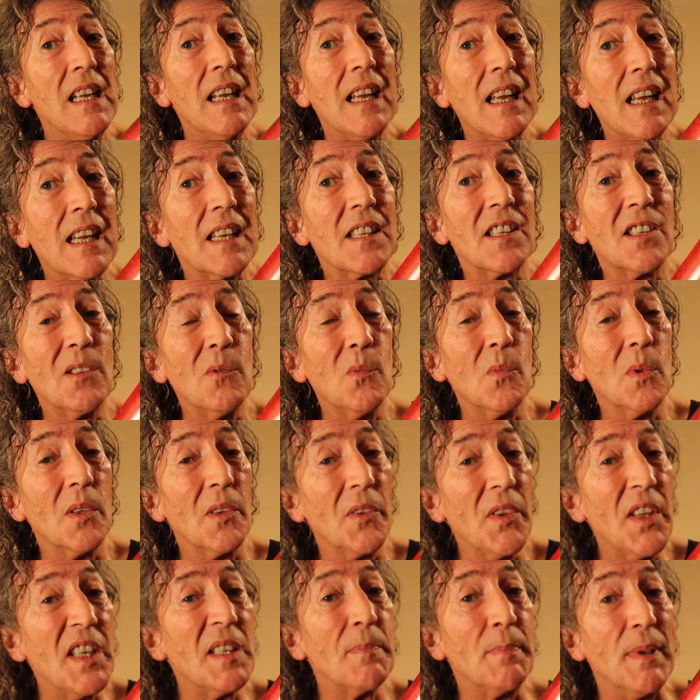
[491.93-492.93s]
as will
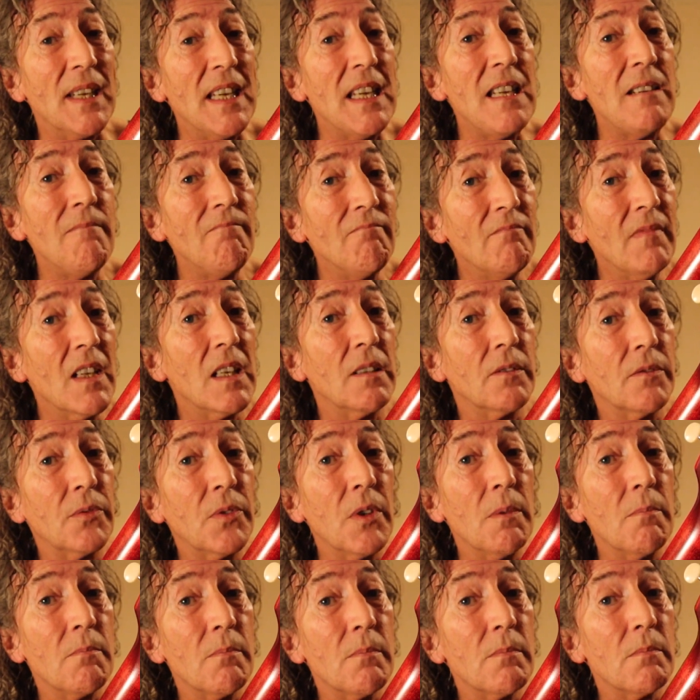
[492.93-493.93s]
this be
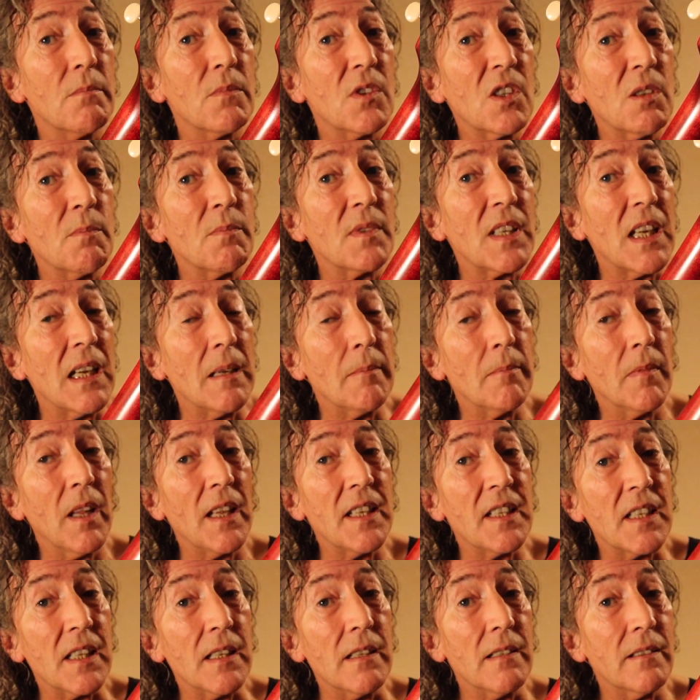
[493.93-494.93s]
from sometime
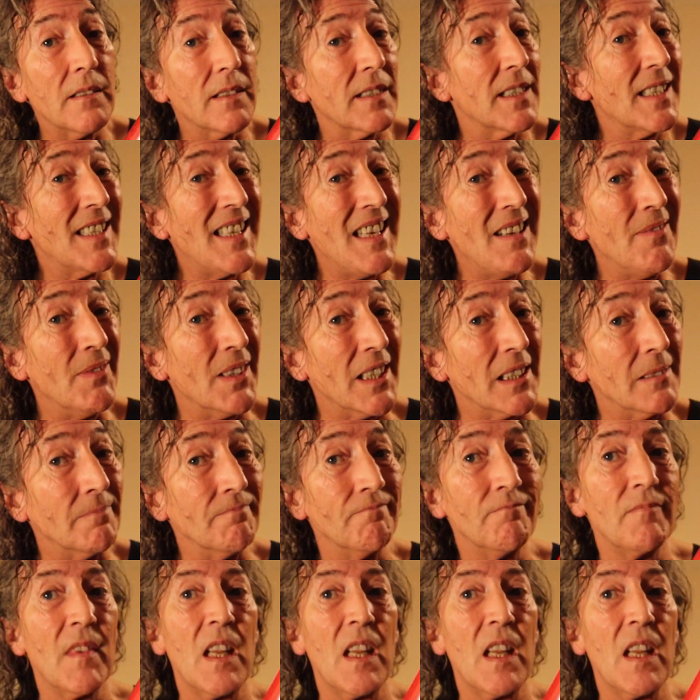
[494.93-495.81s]
later this evening.